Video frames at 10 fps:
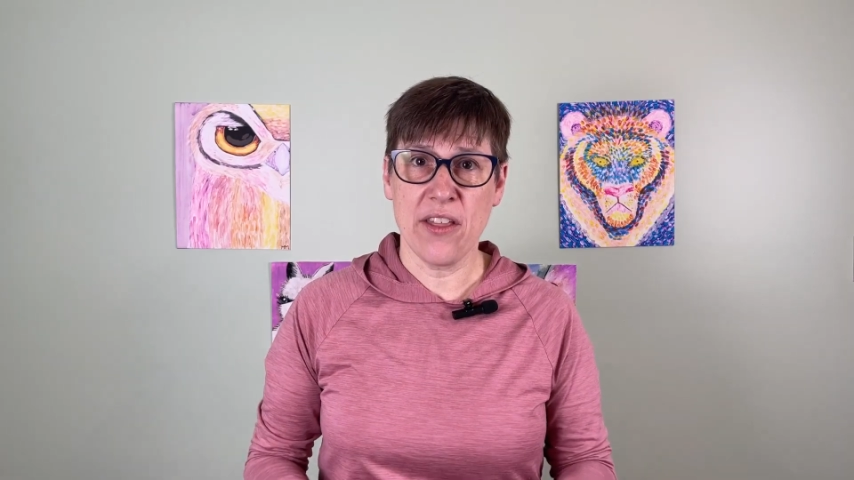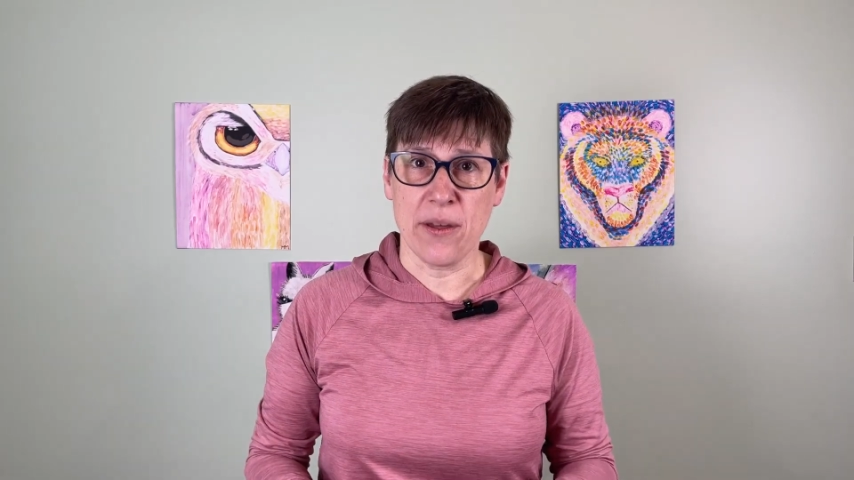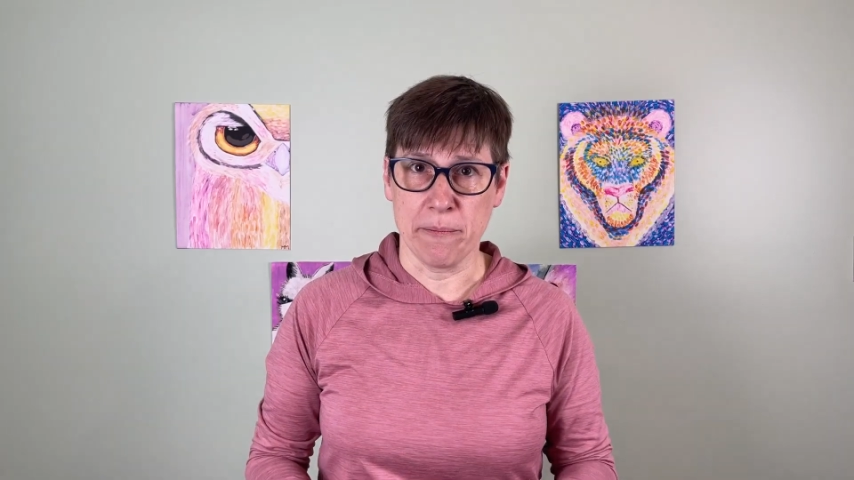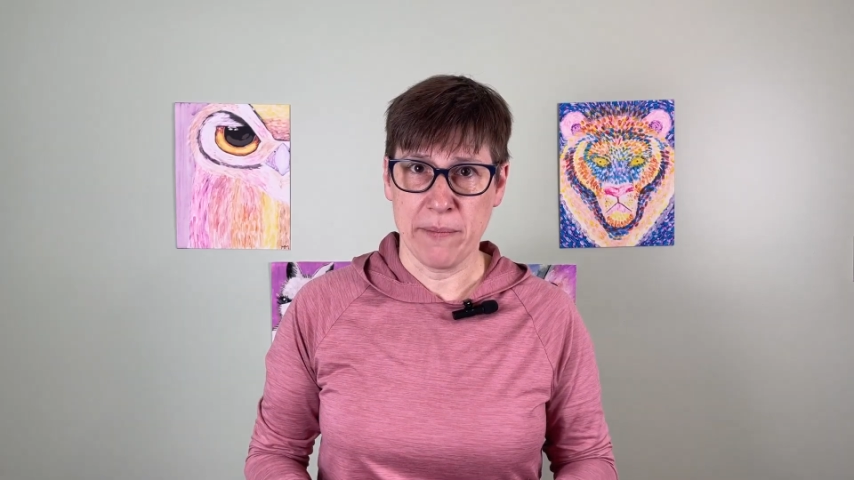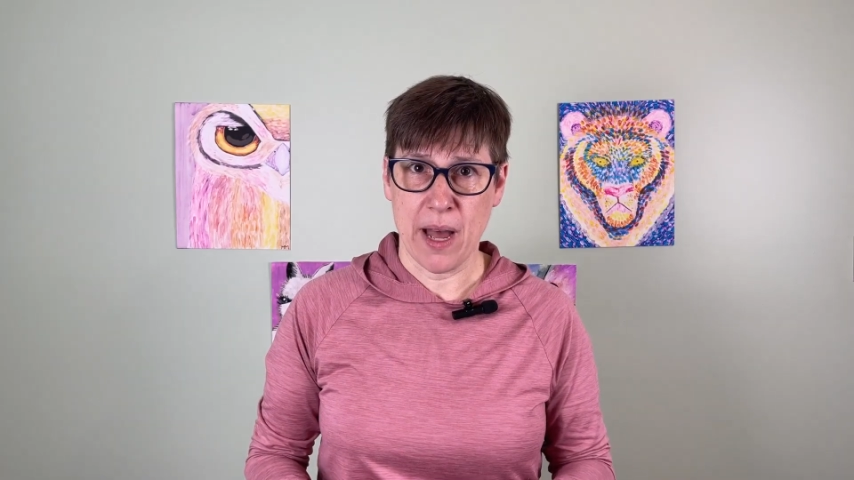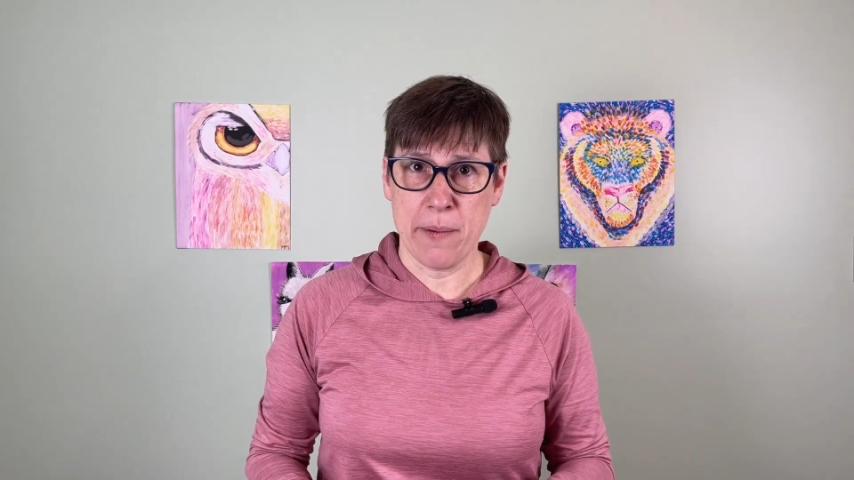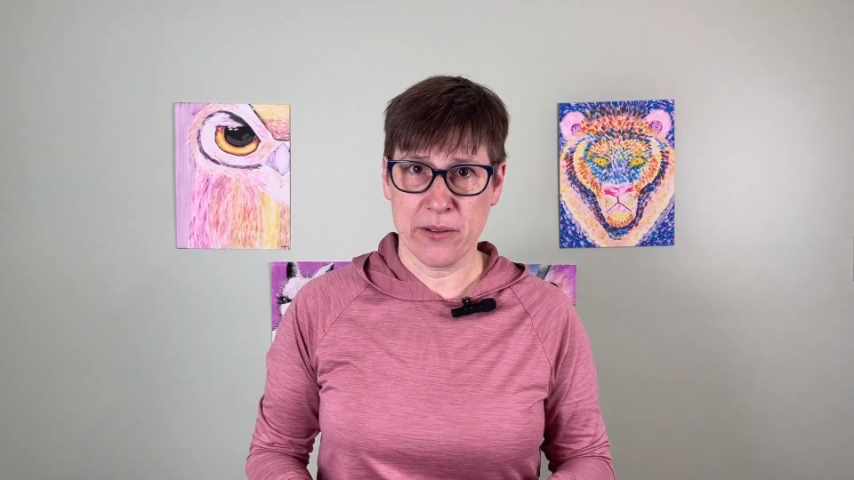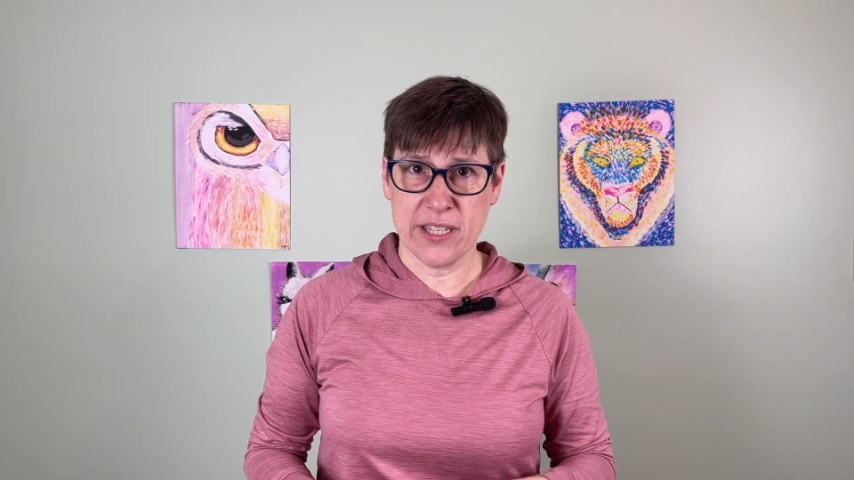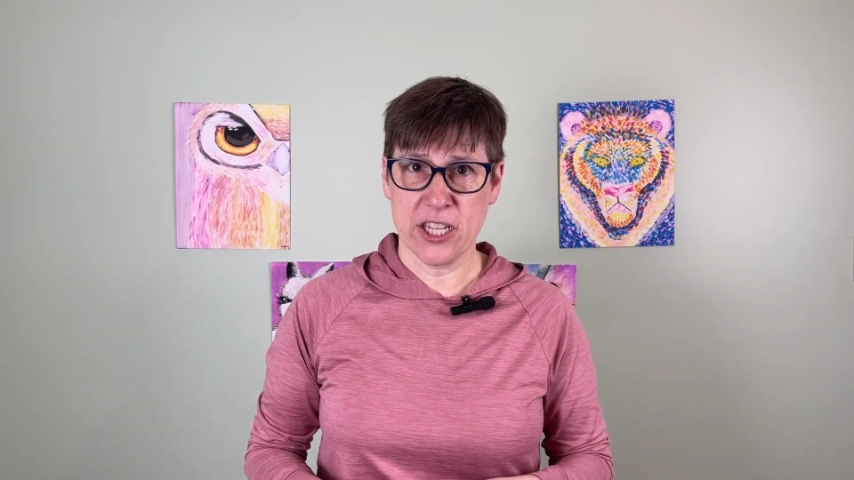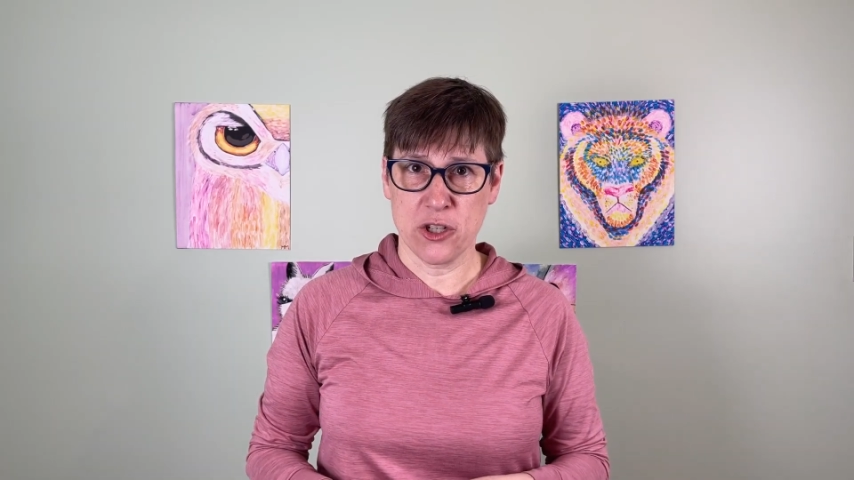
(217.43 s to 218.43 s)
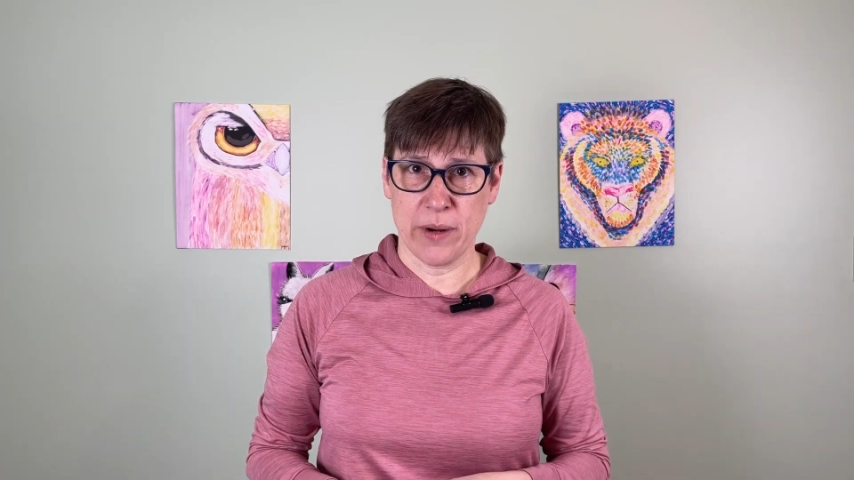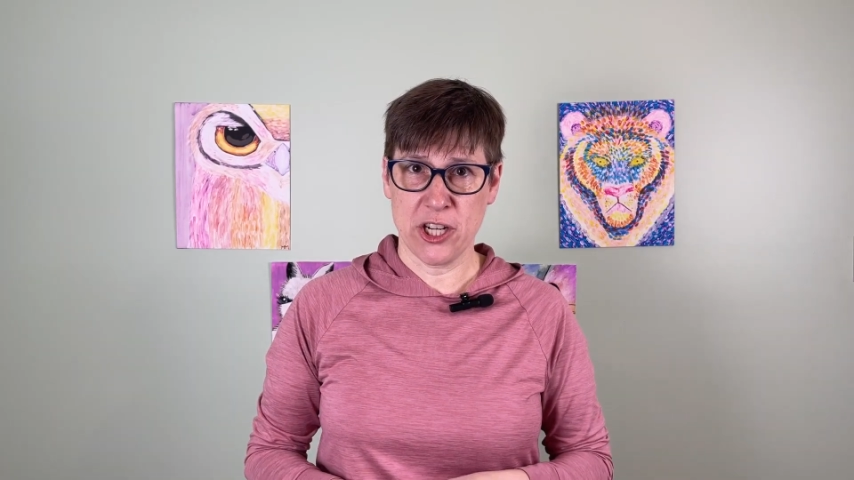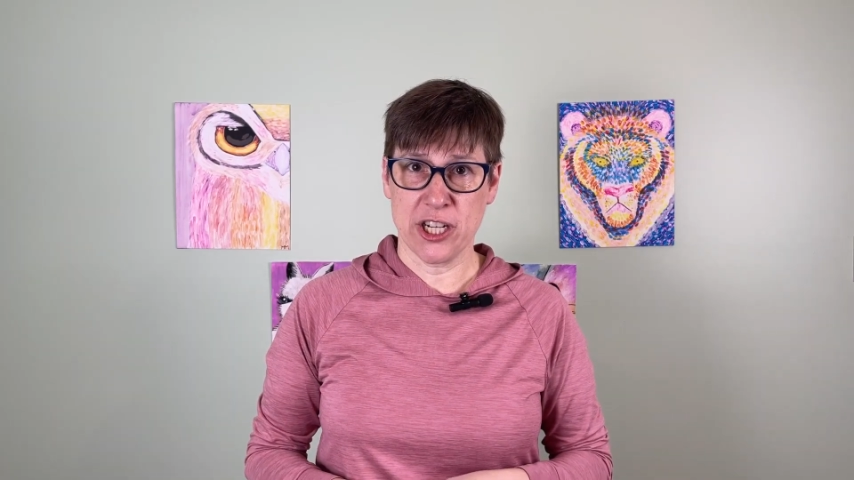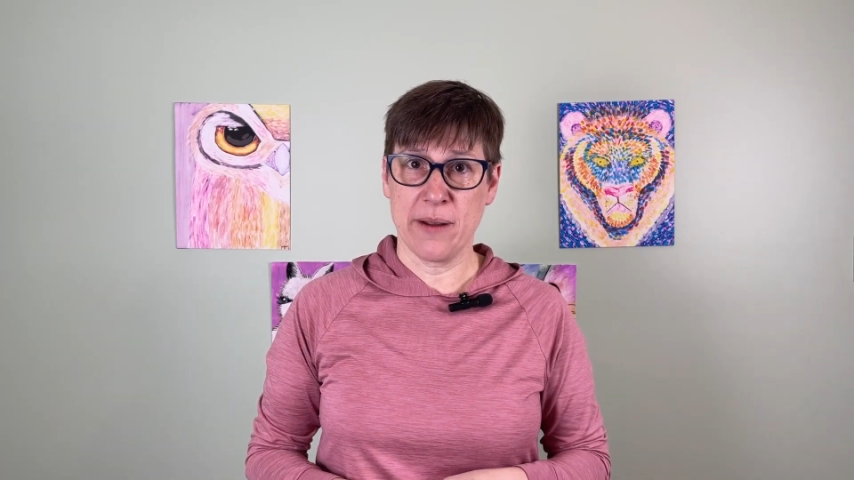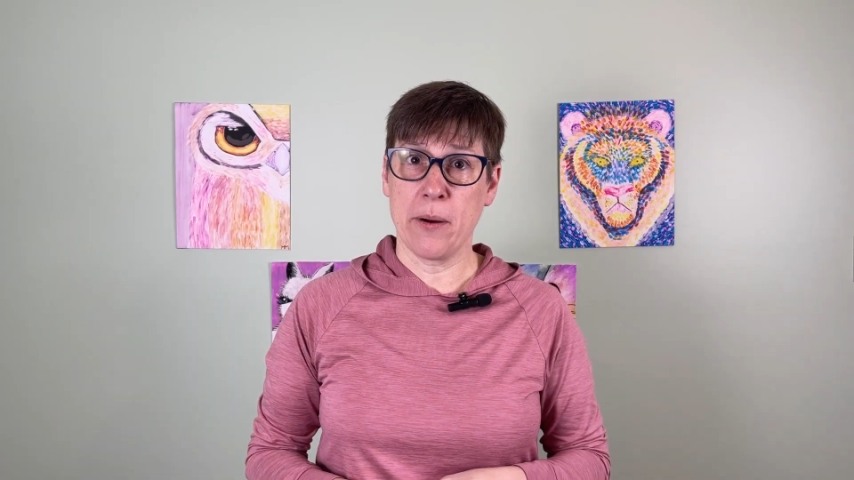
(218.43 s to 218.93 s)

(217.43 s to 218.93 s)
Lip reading: them about the situation,